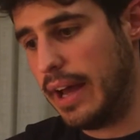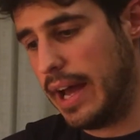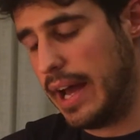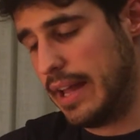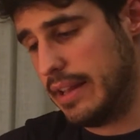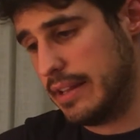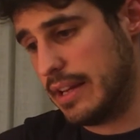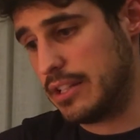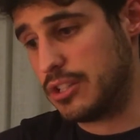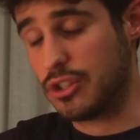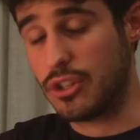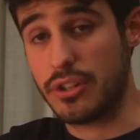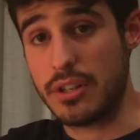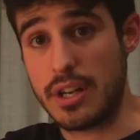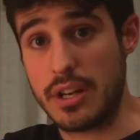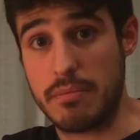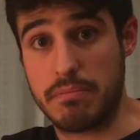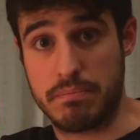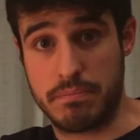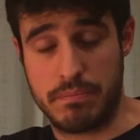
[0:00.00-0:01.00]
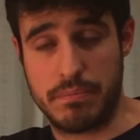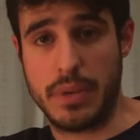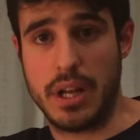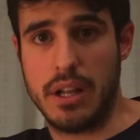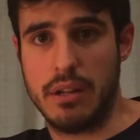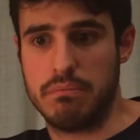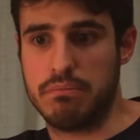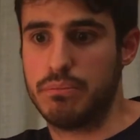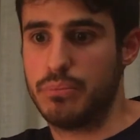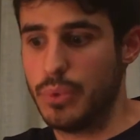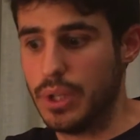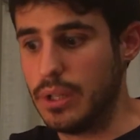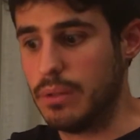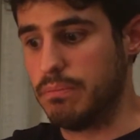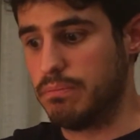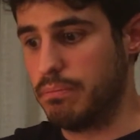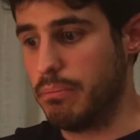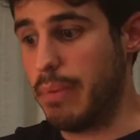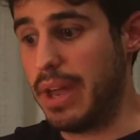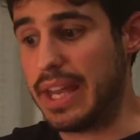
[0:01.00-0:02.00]
And that's going to,
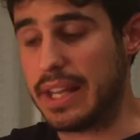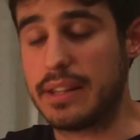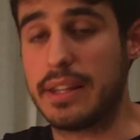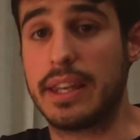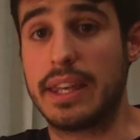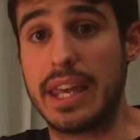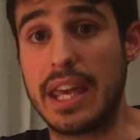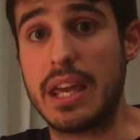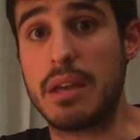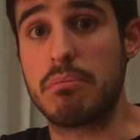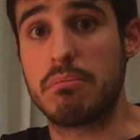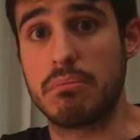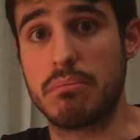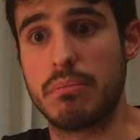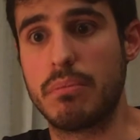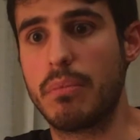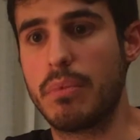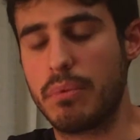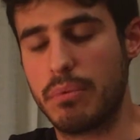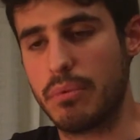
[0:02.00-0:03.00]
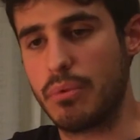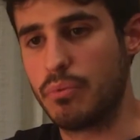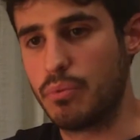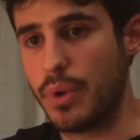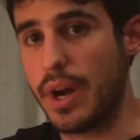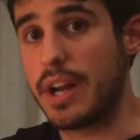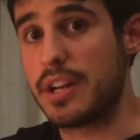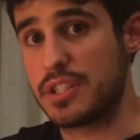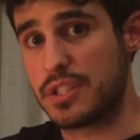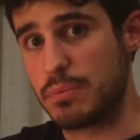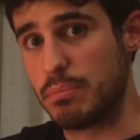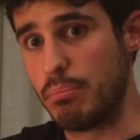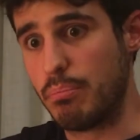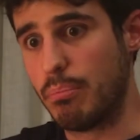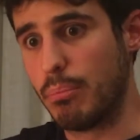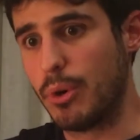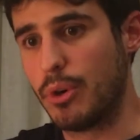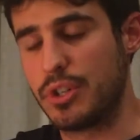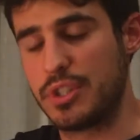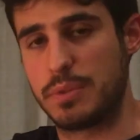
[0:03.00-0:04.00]
make the game run
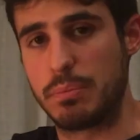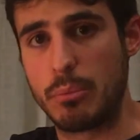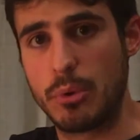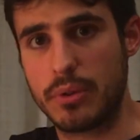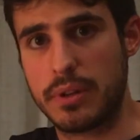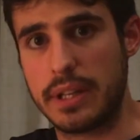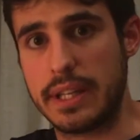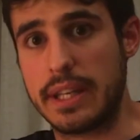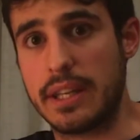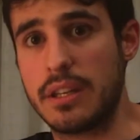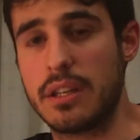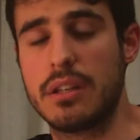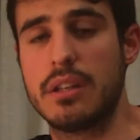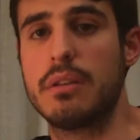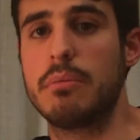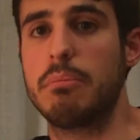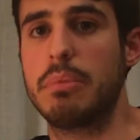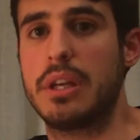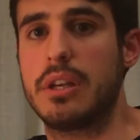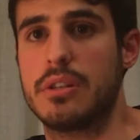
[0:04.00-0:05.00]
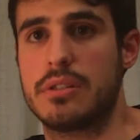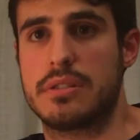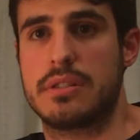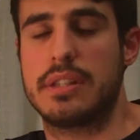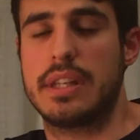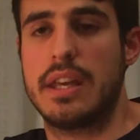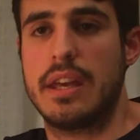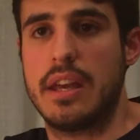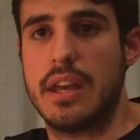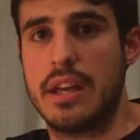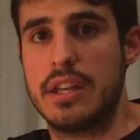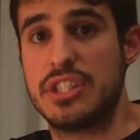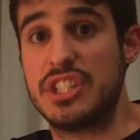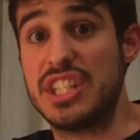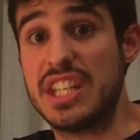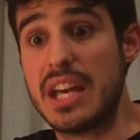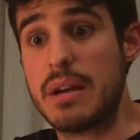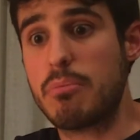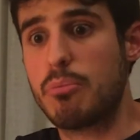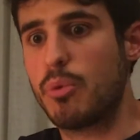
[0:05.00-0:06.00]
more smoothly, because the
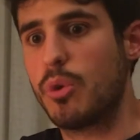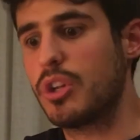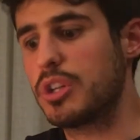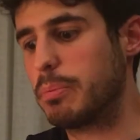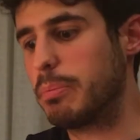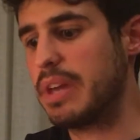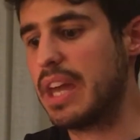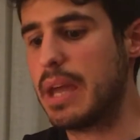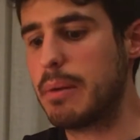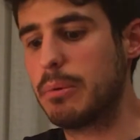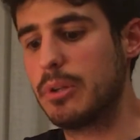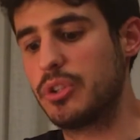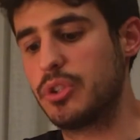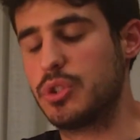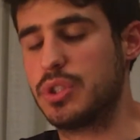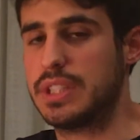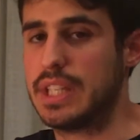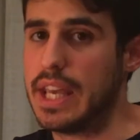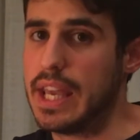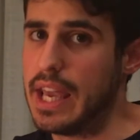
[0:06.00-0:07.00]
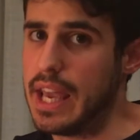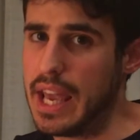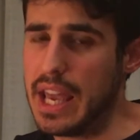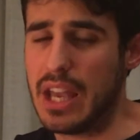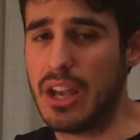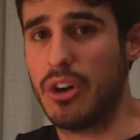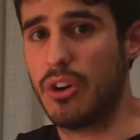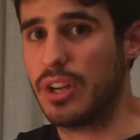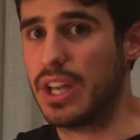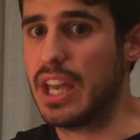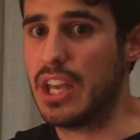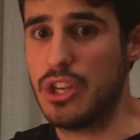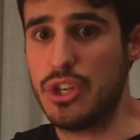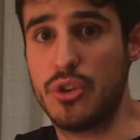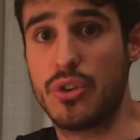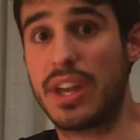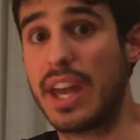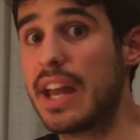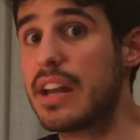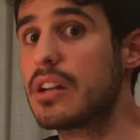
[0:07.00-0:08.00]
GM won't be able to say, hey, okay,
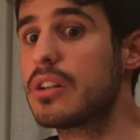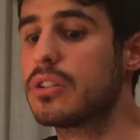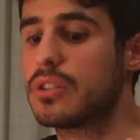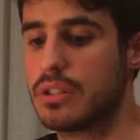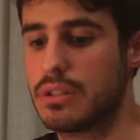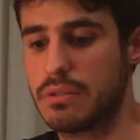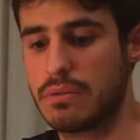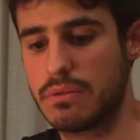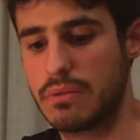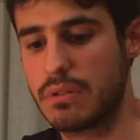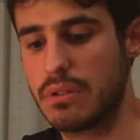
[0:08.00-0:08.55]
you cannot